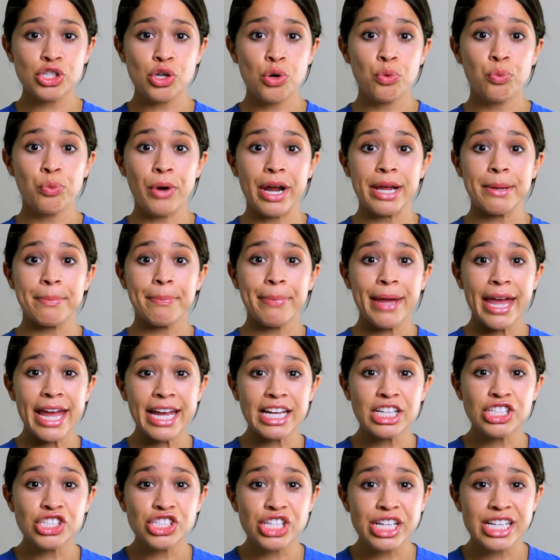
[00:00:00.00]
So right
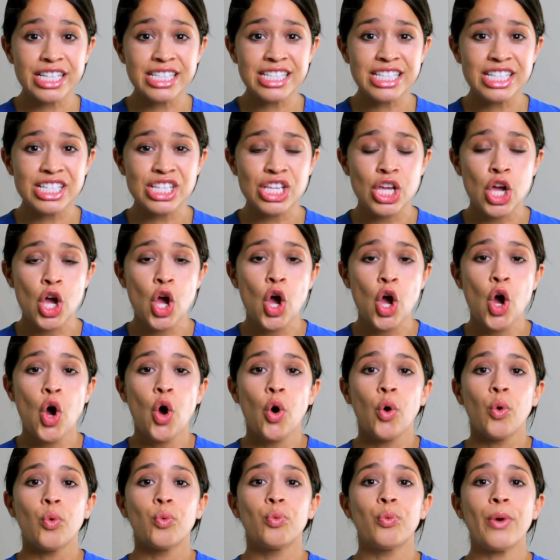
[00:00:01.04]
patient,
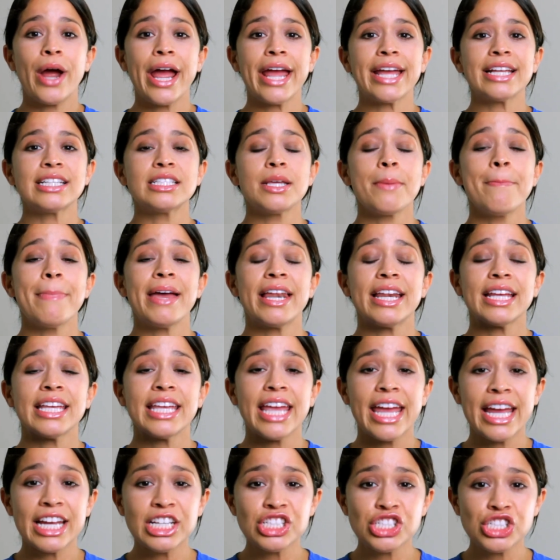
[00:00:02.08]
right
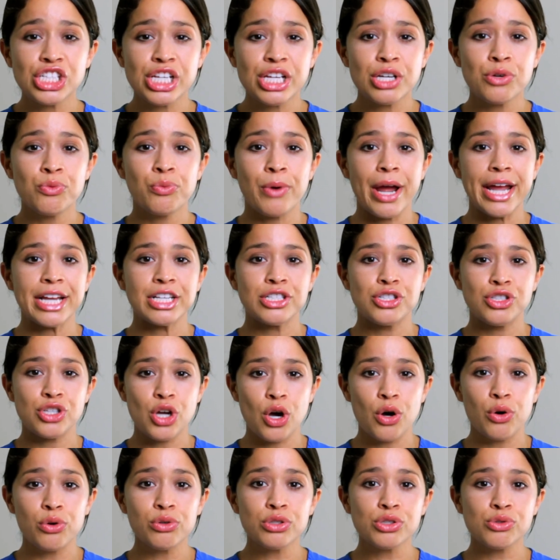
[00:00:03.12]
medication, right
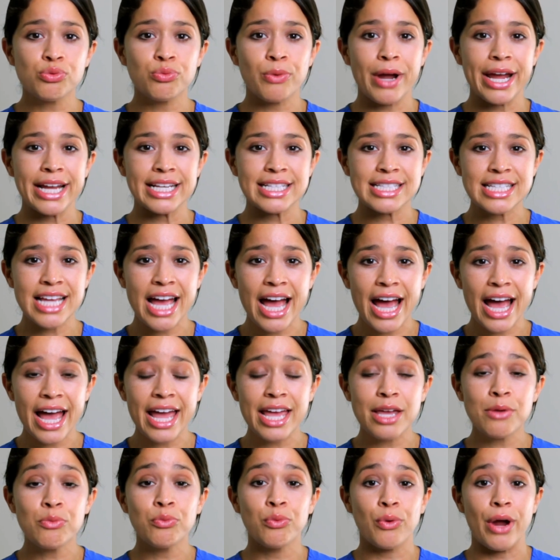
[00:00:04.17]
dose, right
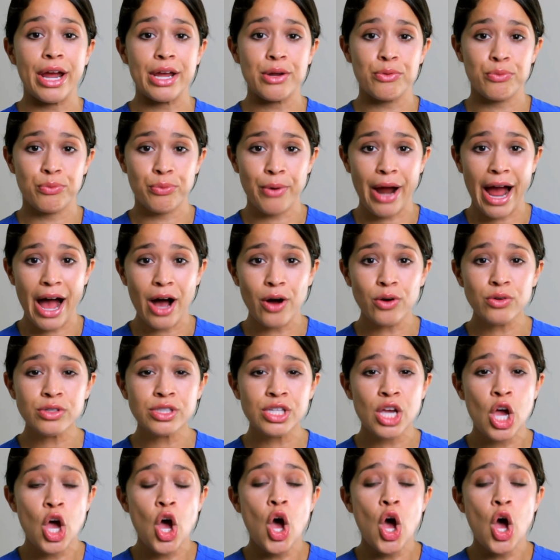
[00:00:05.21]
time, right route,